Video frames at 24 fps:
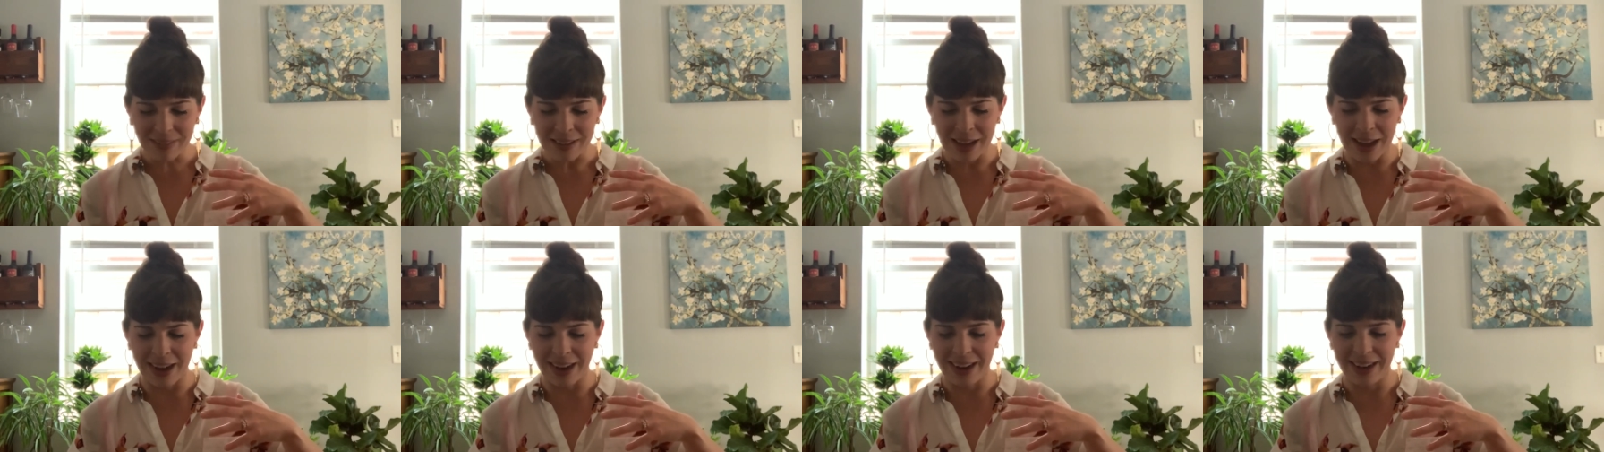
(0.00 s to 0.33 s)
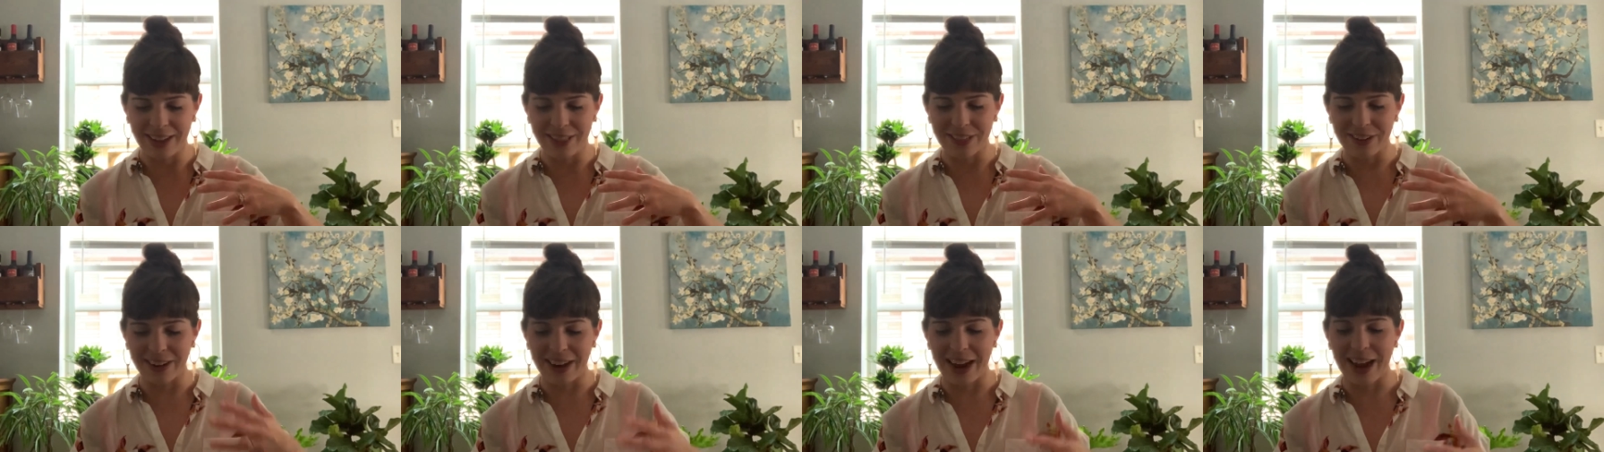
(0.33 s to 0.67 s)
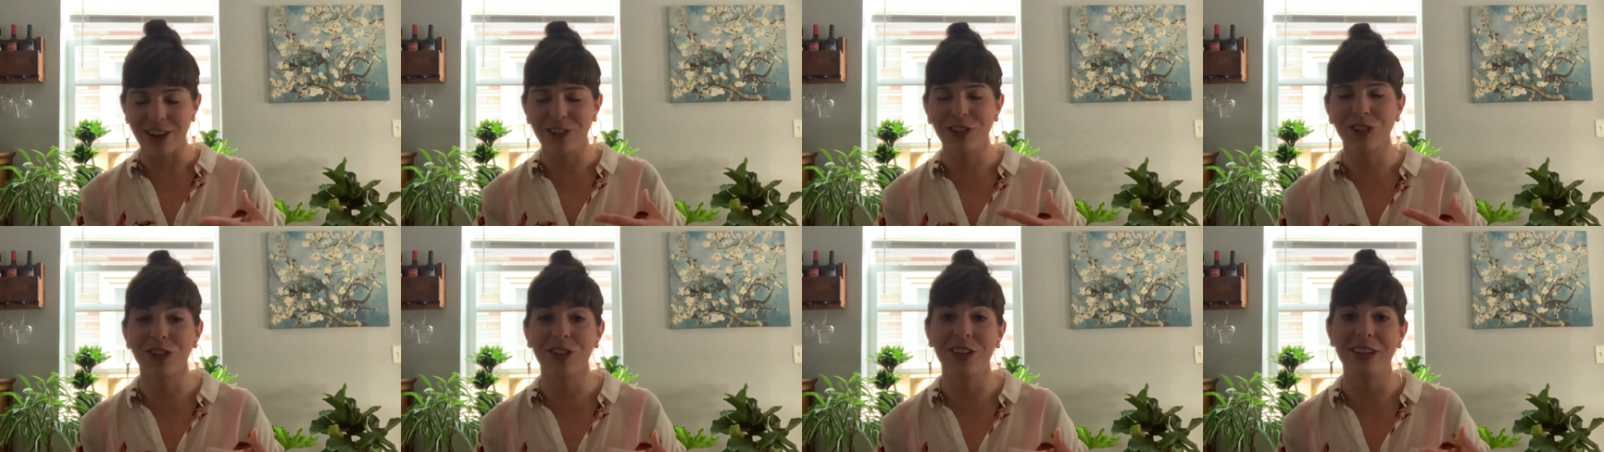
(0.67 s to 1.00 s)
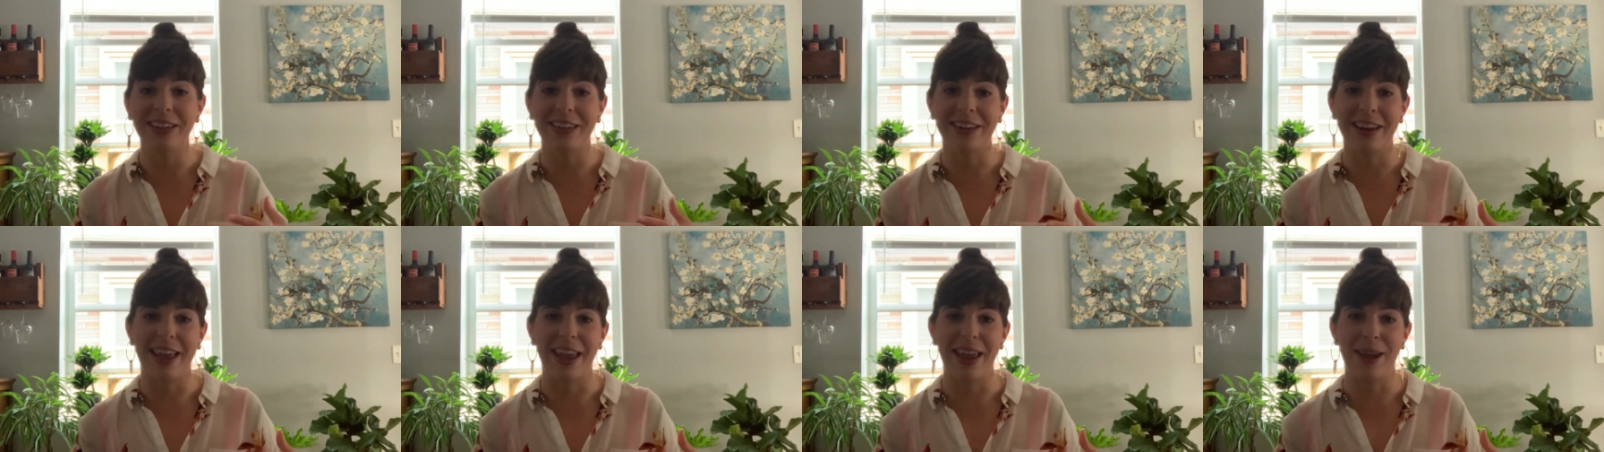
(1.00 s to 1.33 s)
they're actually
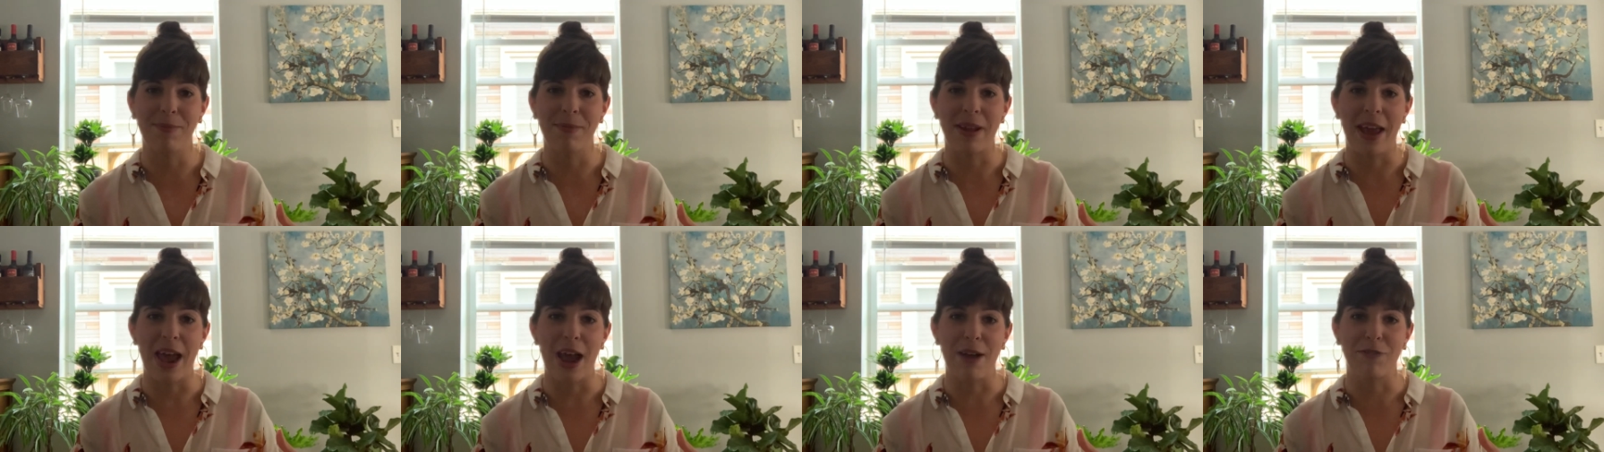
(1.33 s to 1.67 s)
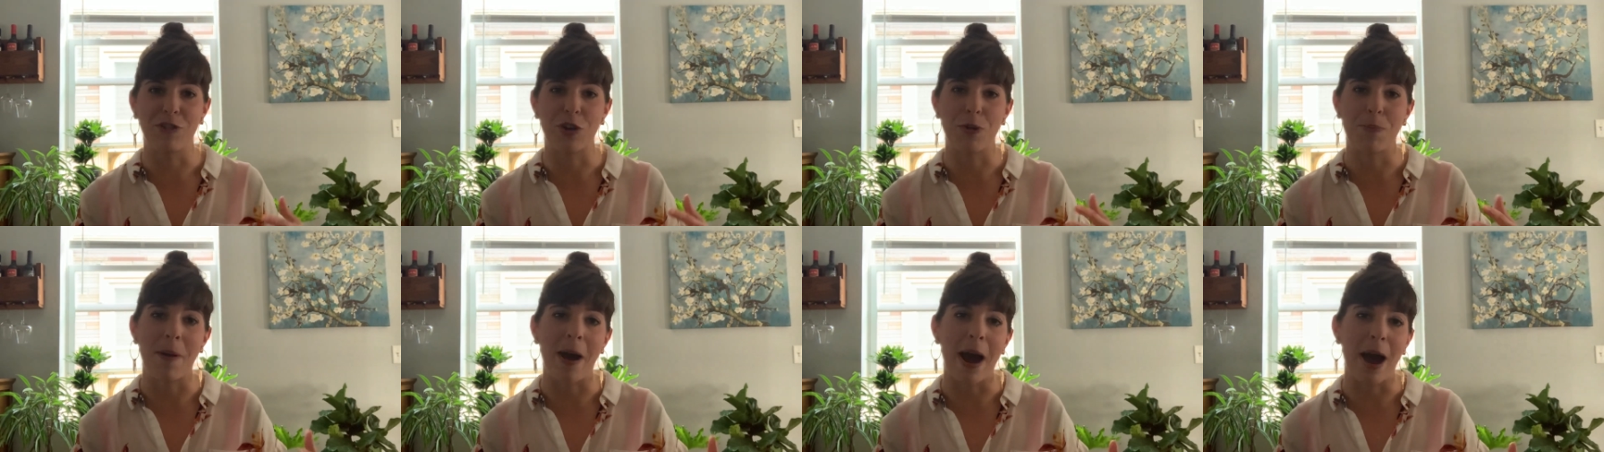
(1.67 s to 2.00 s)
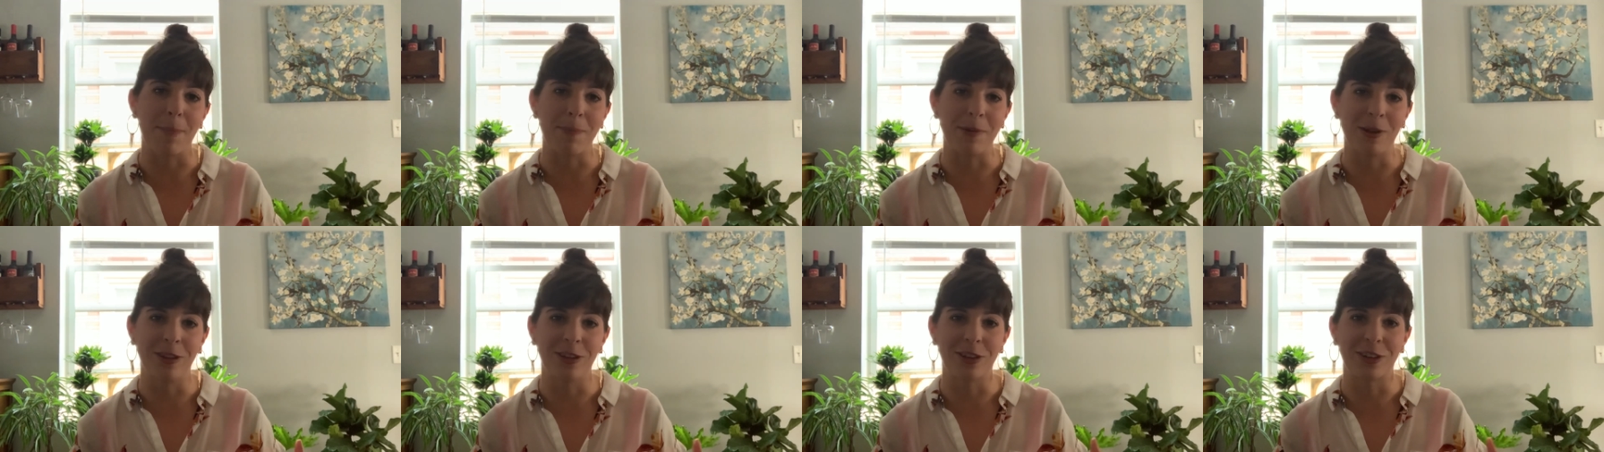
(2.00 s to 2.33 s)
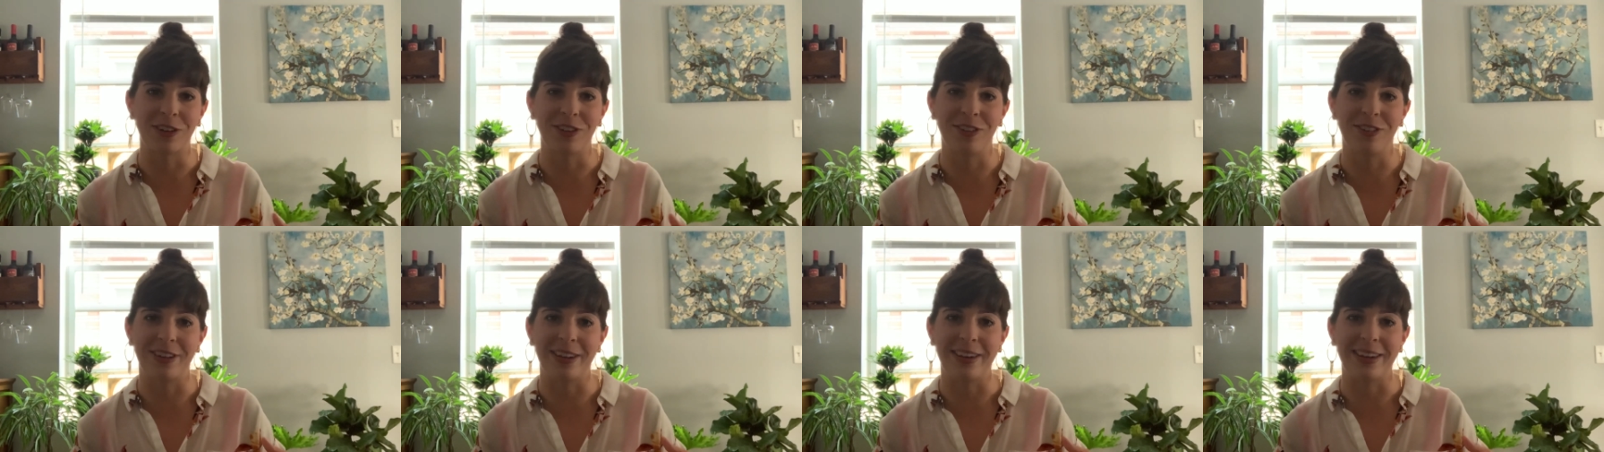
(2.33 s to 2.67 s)
named after popular
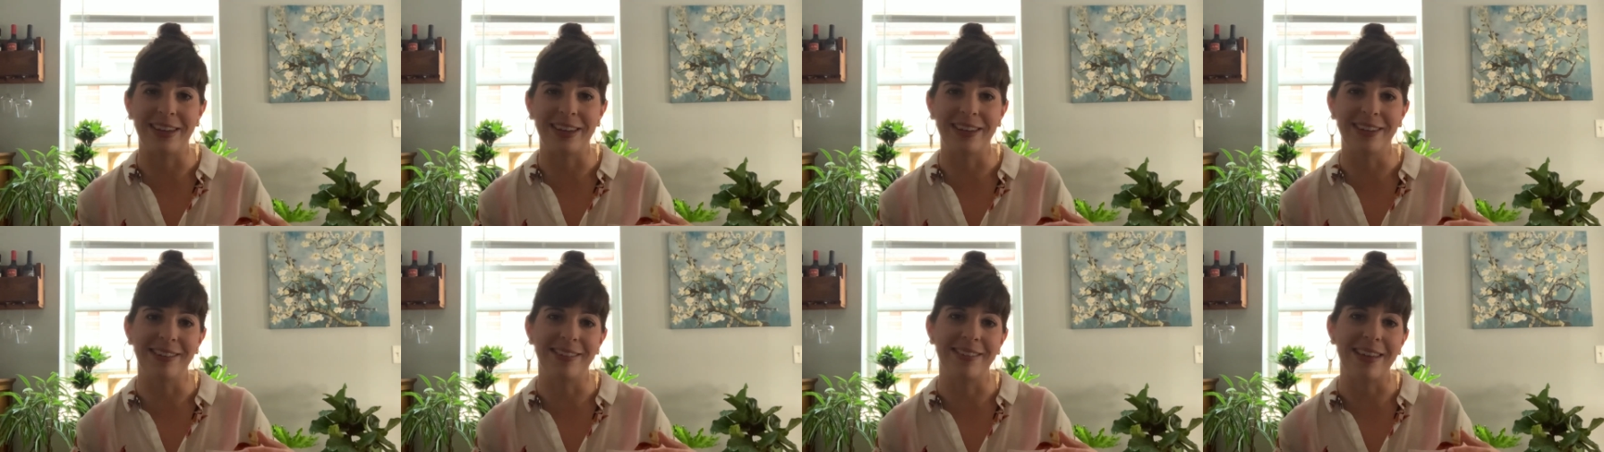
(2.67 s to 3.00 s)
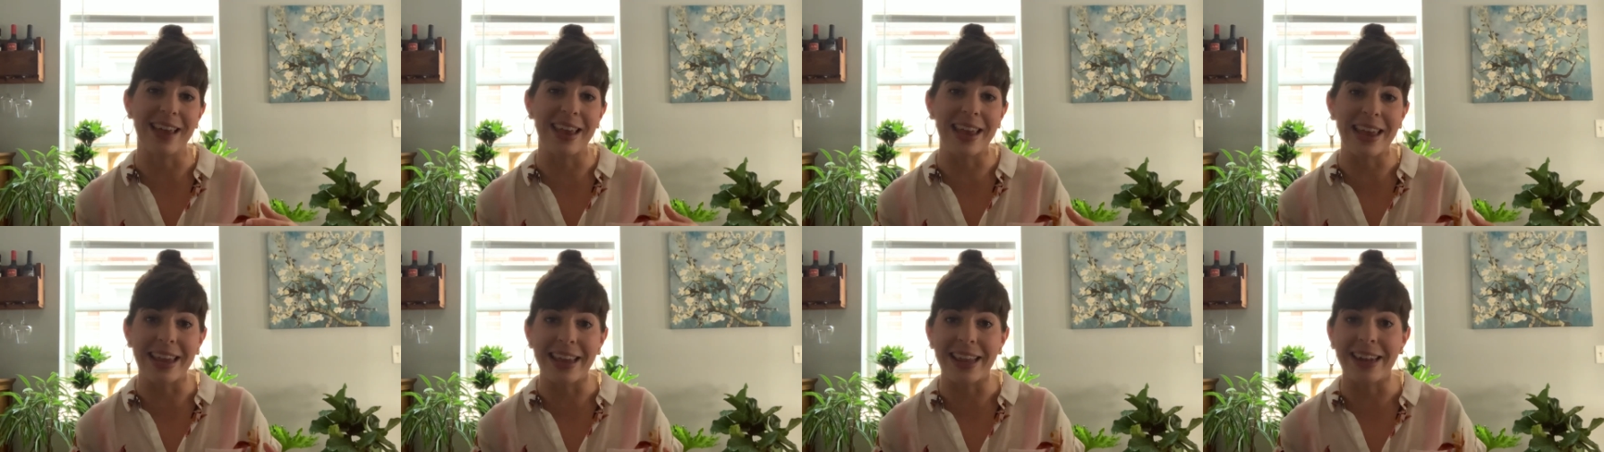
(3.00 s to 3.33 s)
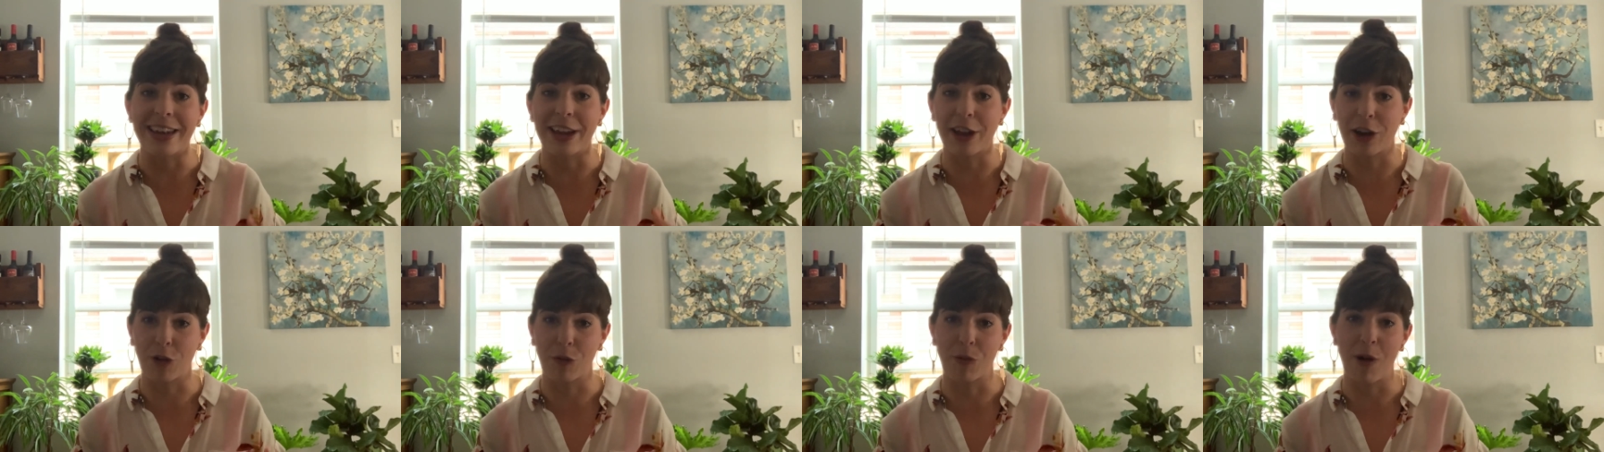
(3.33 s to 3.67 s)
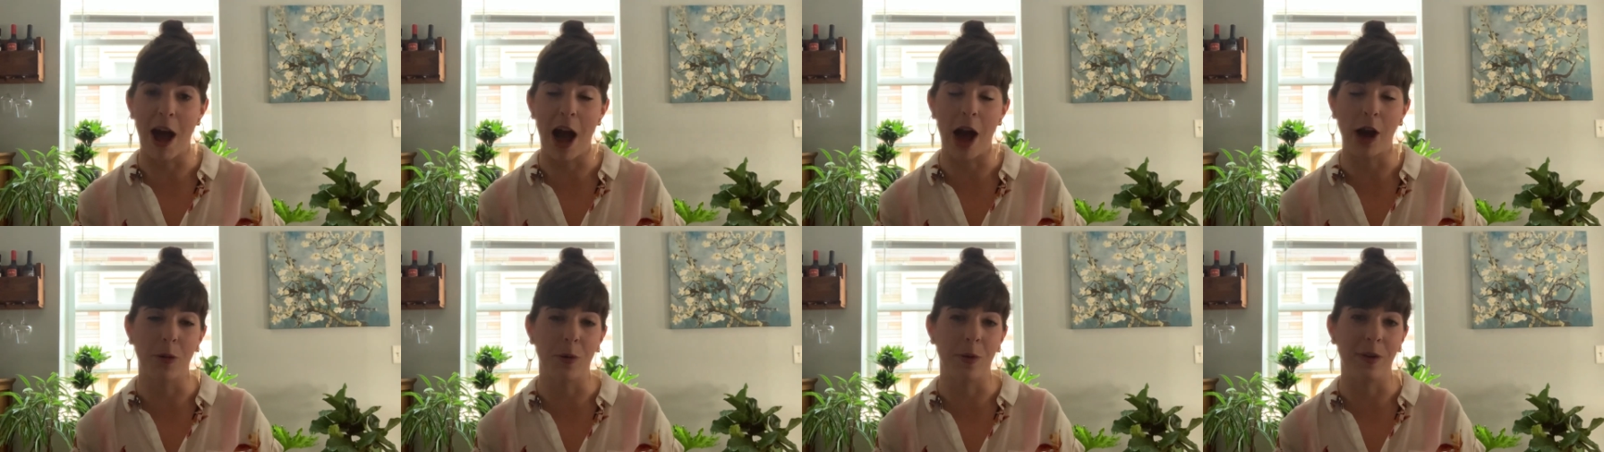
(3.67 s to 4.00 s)
cities in
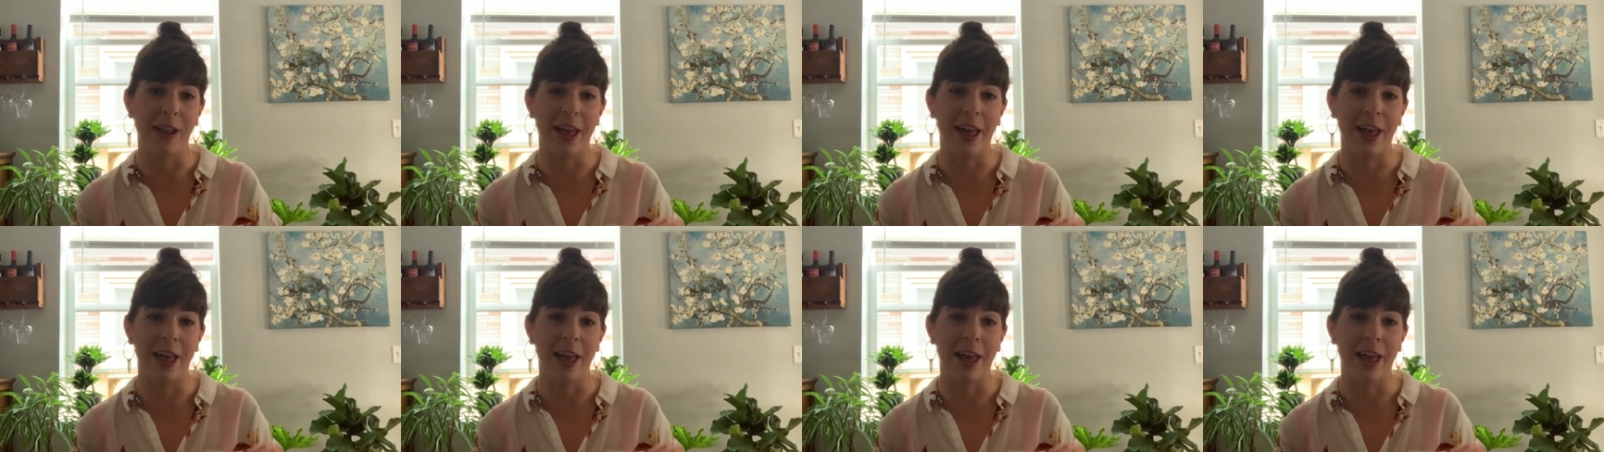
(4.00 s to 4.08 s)
Nicaragua,